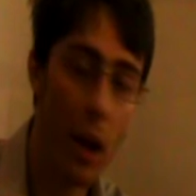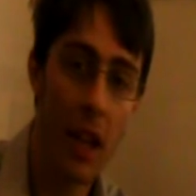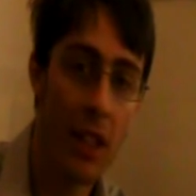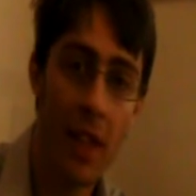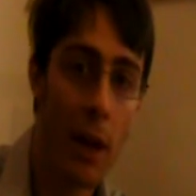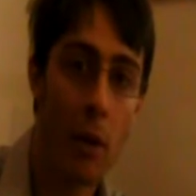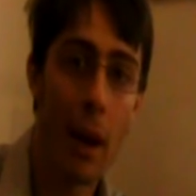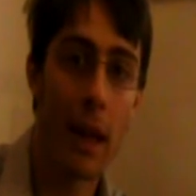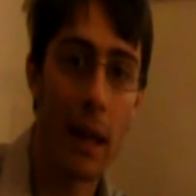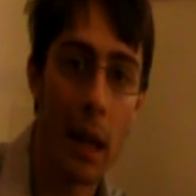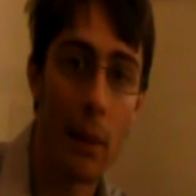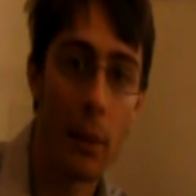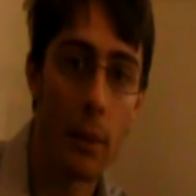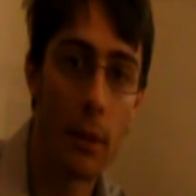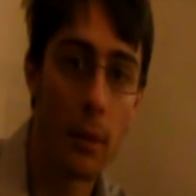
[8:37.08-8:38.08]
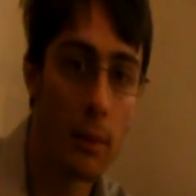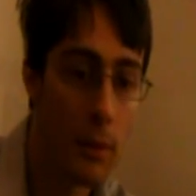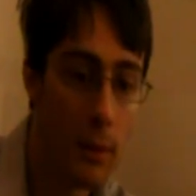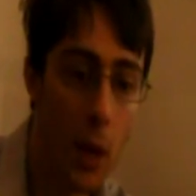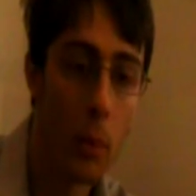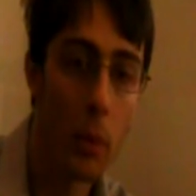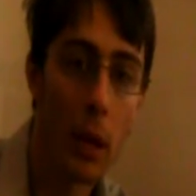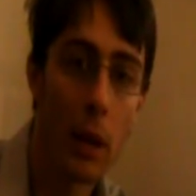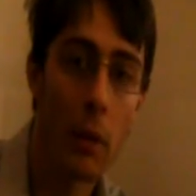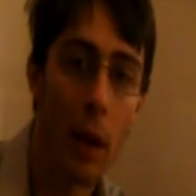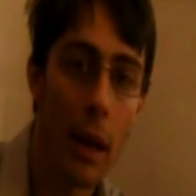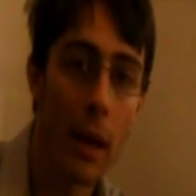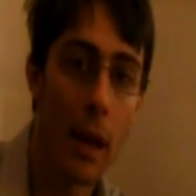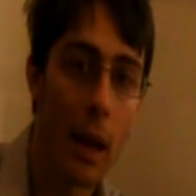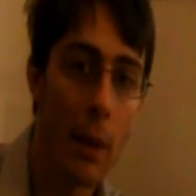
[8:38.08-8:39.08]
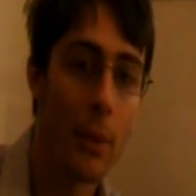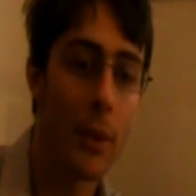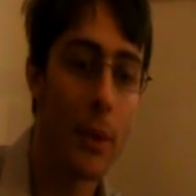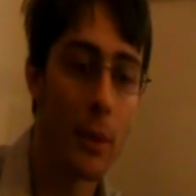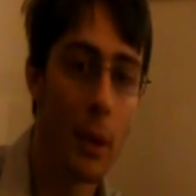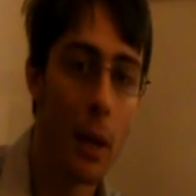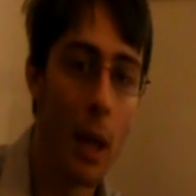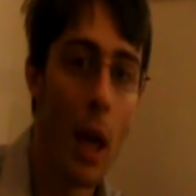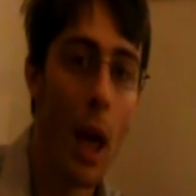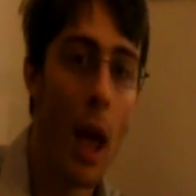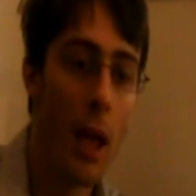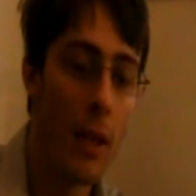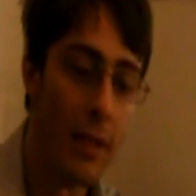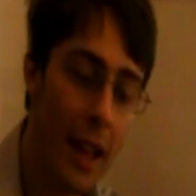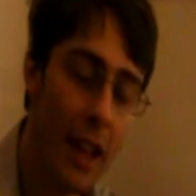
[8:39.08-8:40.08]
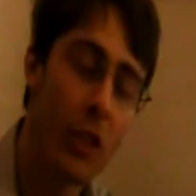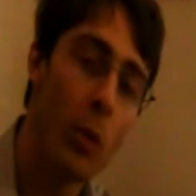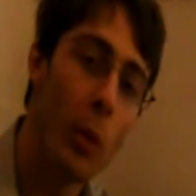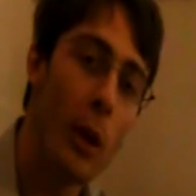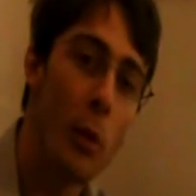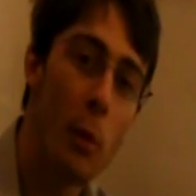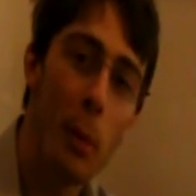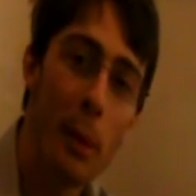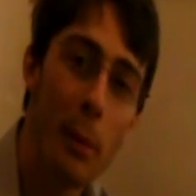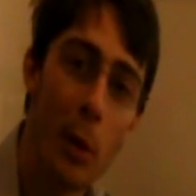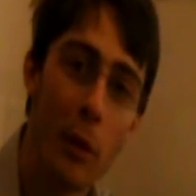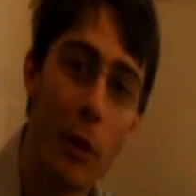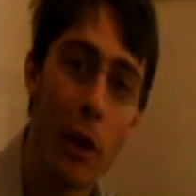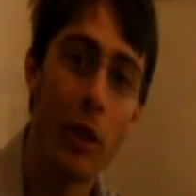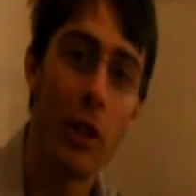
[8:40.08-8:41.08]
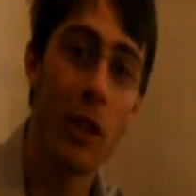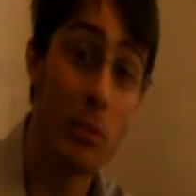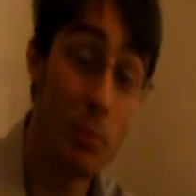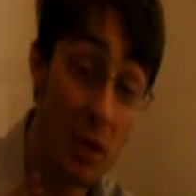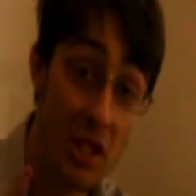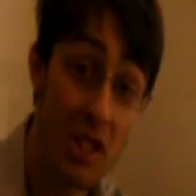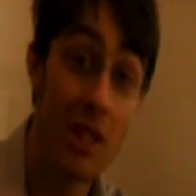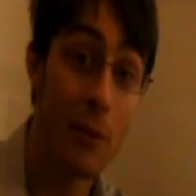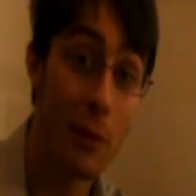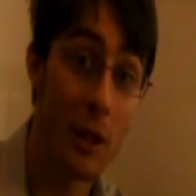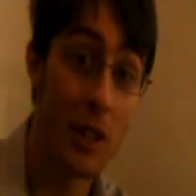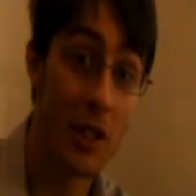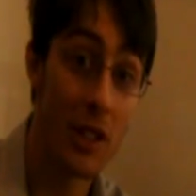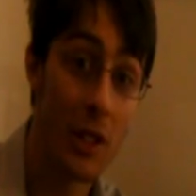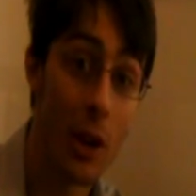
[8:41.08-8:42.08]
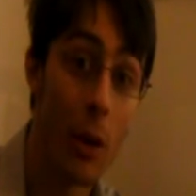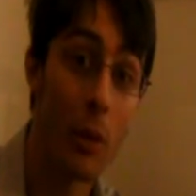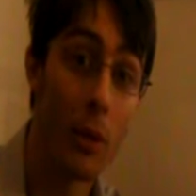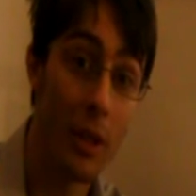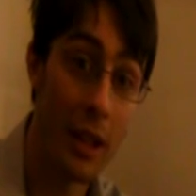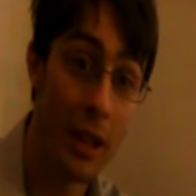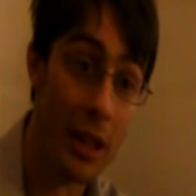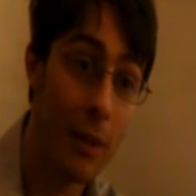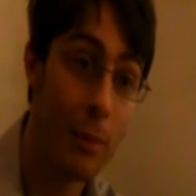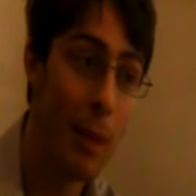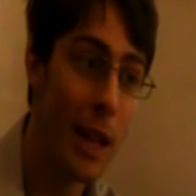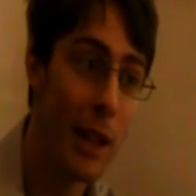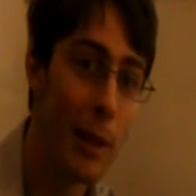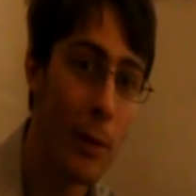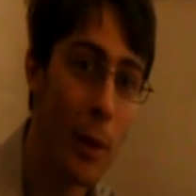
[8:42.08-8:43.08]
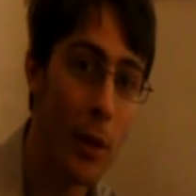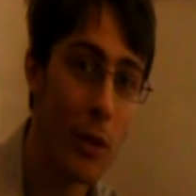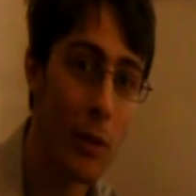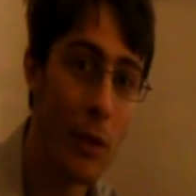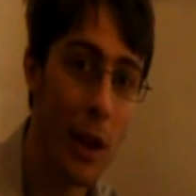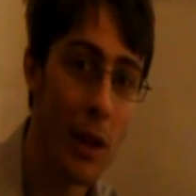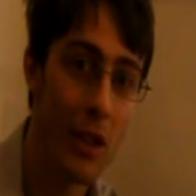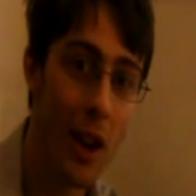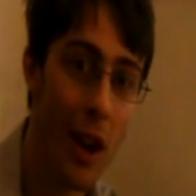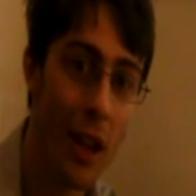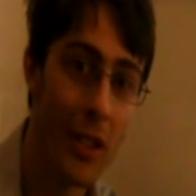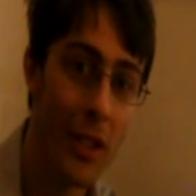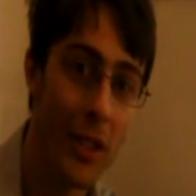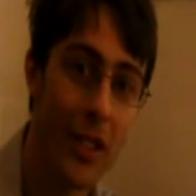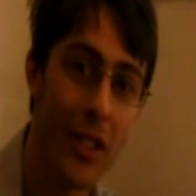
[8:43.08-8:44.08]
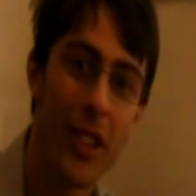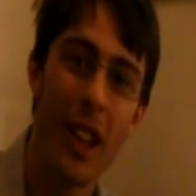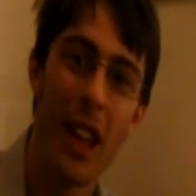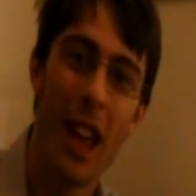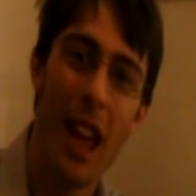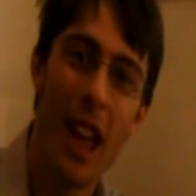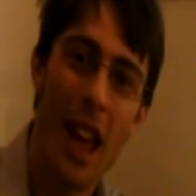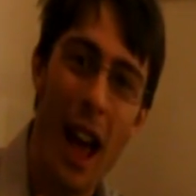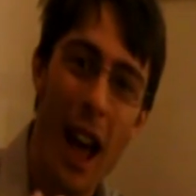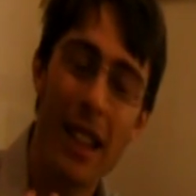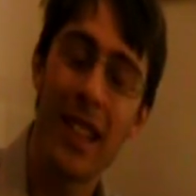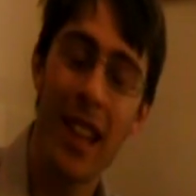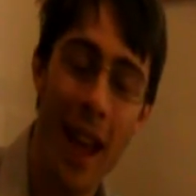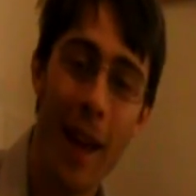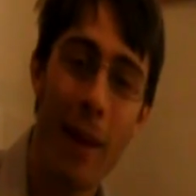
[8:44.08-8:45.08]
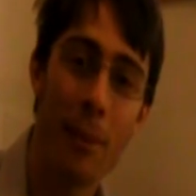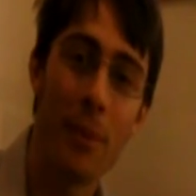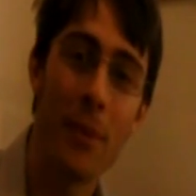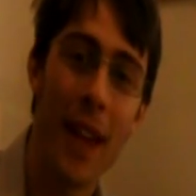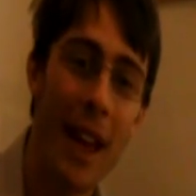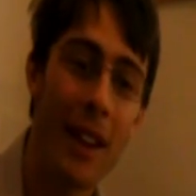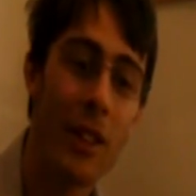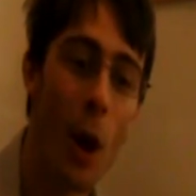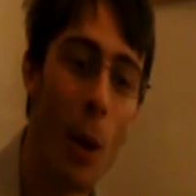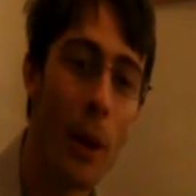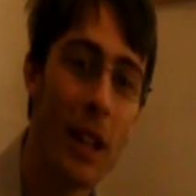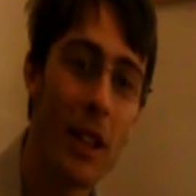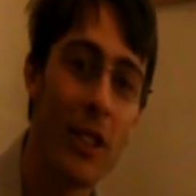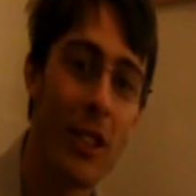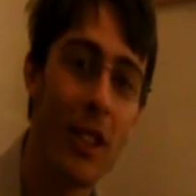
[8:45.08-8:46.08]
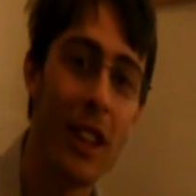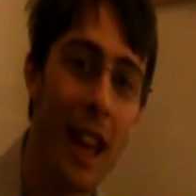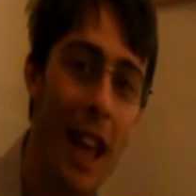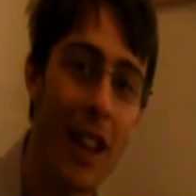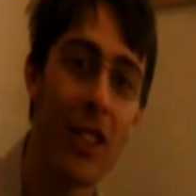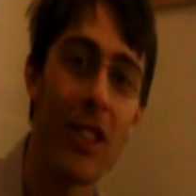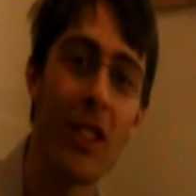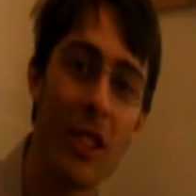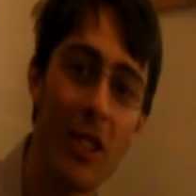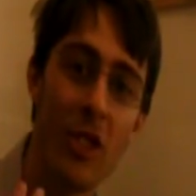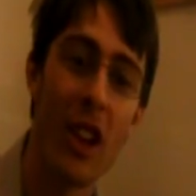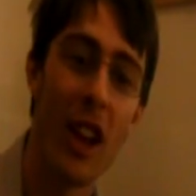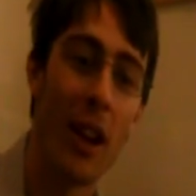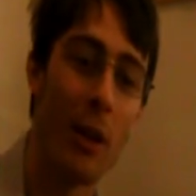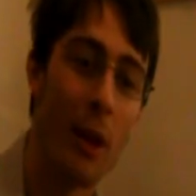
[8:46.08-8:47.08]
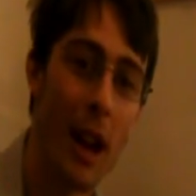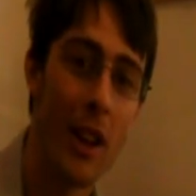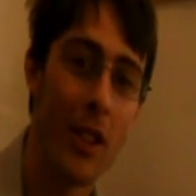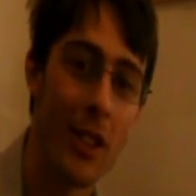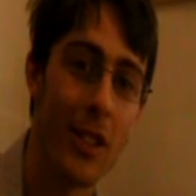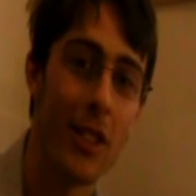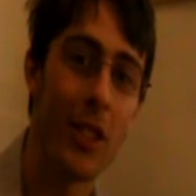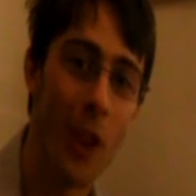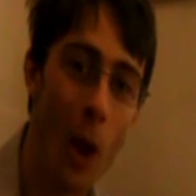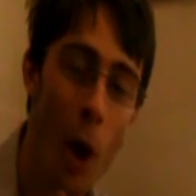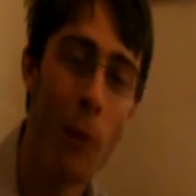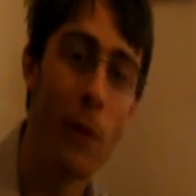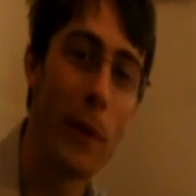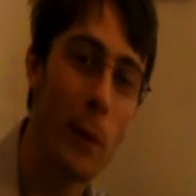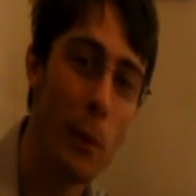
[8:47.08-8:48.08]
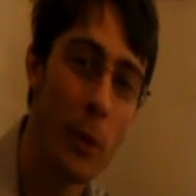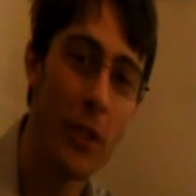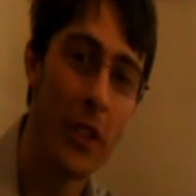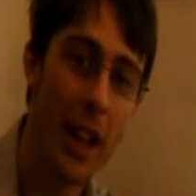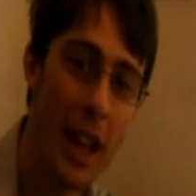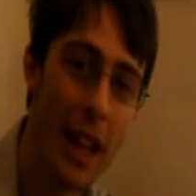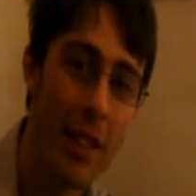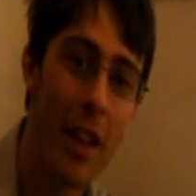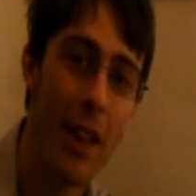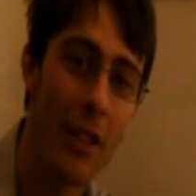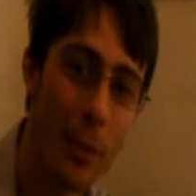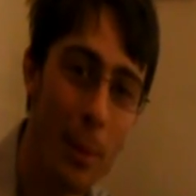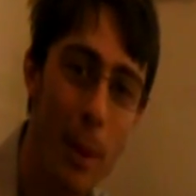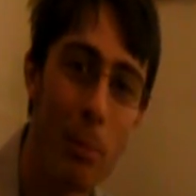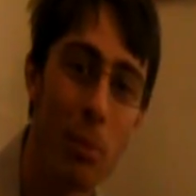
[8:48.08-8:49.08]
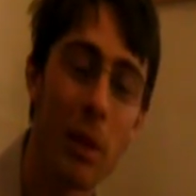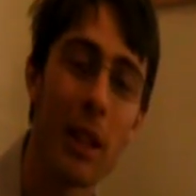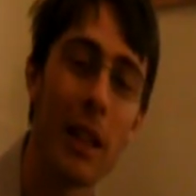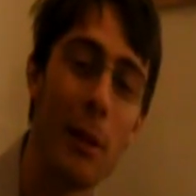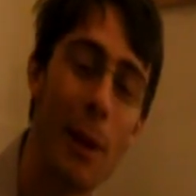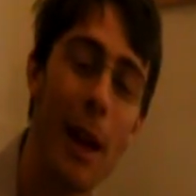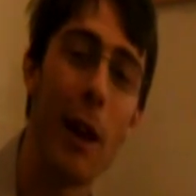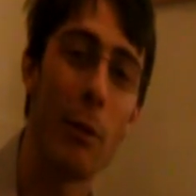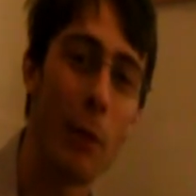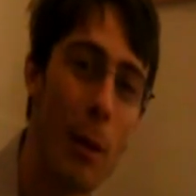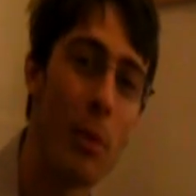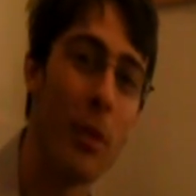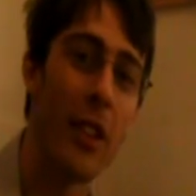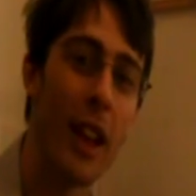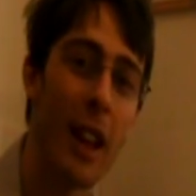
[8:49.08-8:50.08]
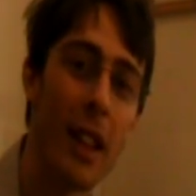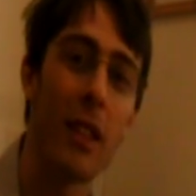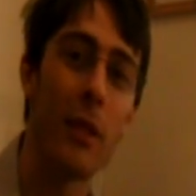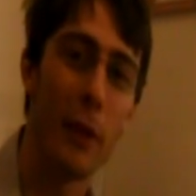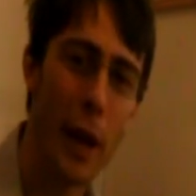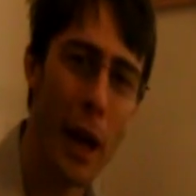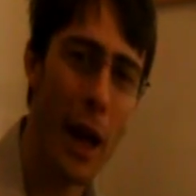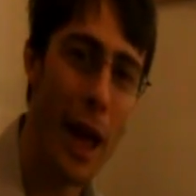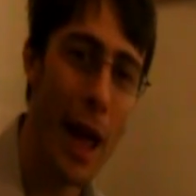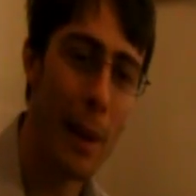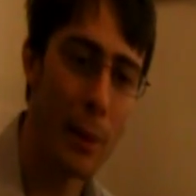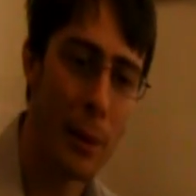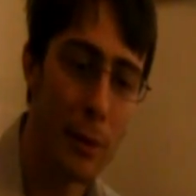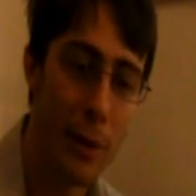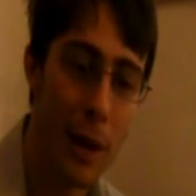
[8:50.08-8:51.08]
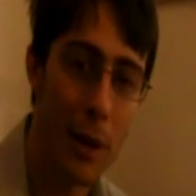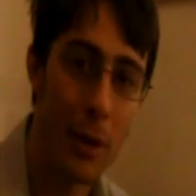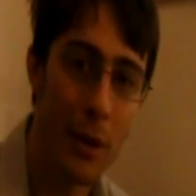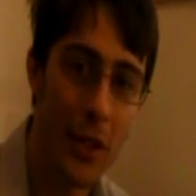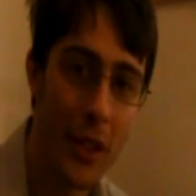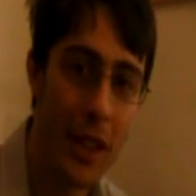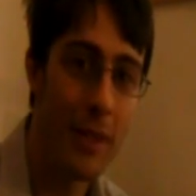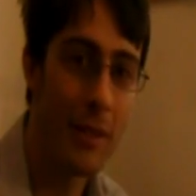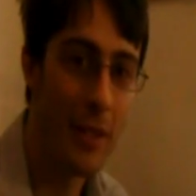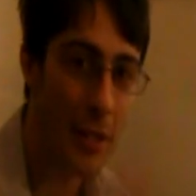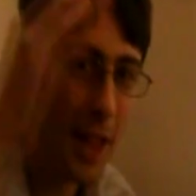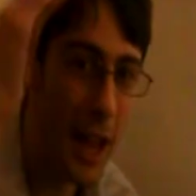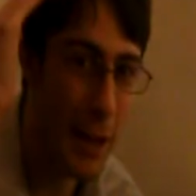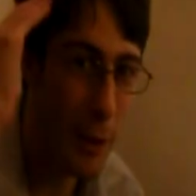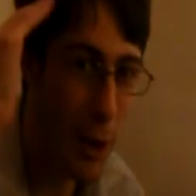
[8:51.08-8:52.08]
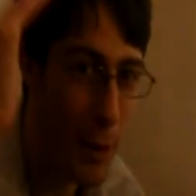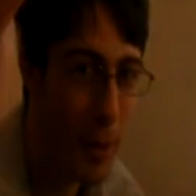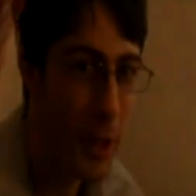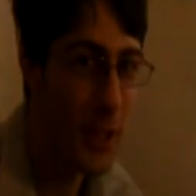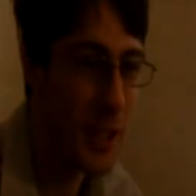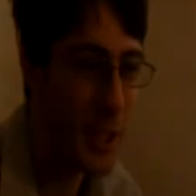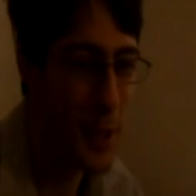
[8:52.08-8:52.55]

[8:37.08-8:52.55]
They're great games. They're really great games. Next week we'll be moving on to Pacific Assault, the Medal of Honor franchise's attempt at going into the next generation. So hopefully we'll see you there. It's been Pricklyman representing the Video Game Confederacy. Thank you very much and